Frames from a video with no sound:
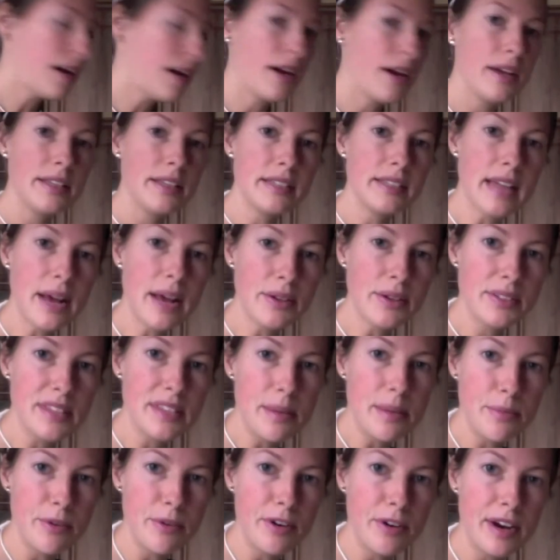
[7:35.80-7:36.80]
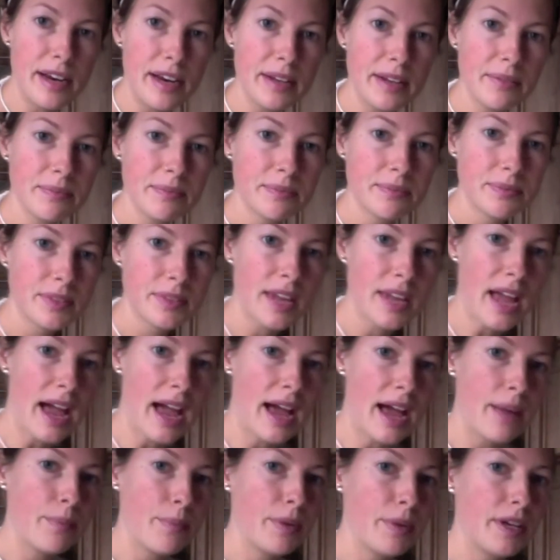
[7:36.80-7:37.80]
it's now simmering
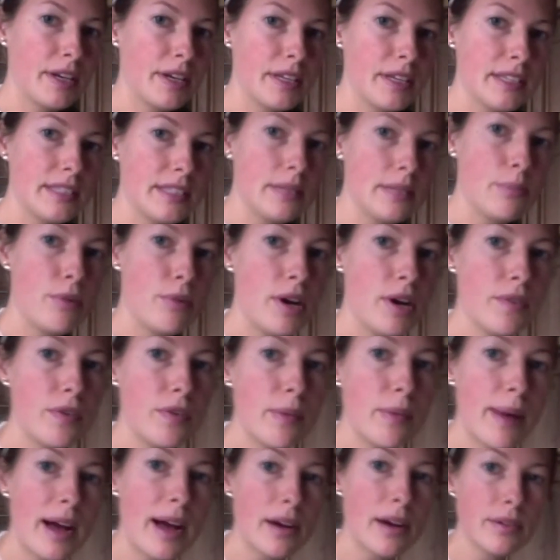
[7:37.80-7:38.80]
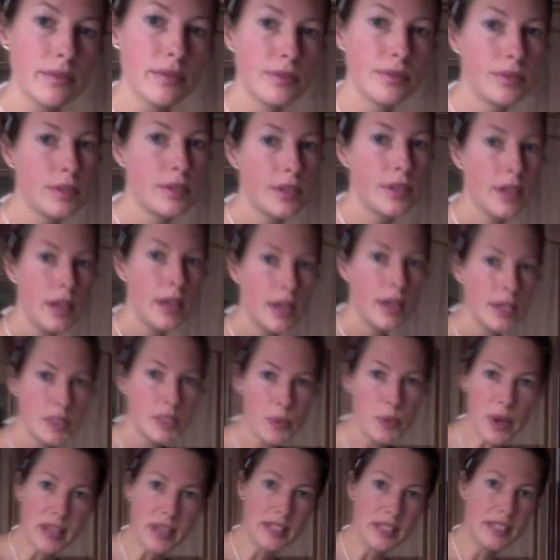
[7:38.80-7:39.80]
and we're going to simmer it for about
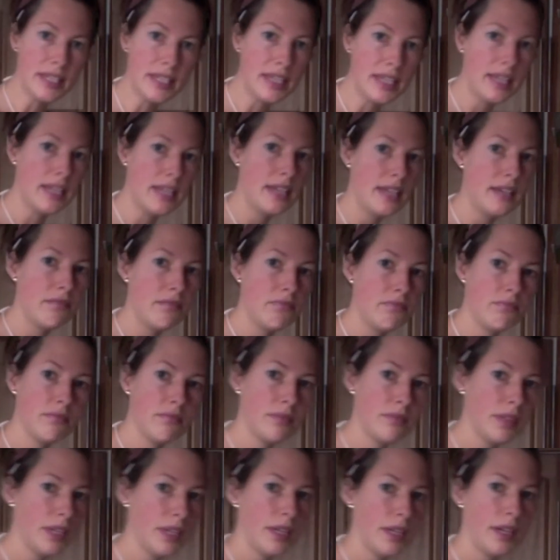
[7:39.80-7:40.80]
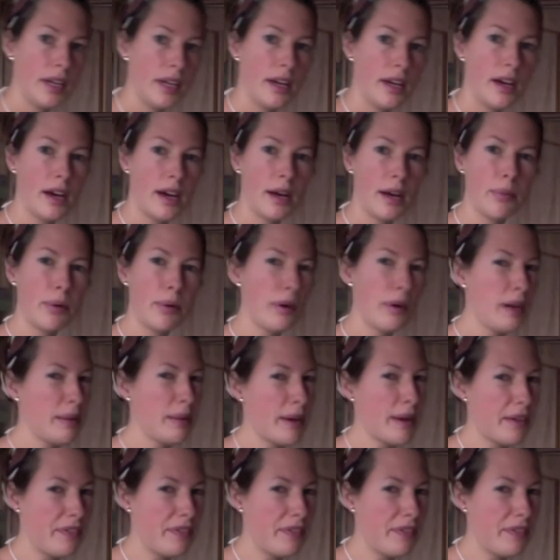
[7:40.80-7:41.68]
probably about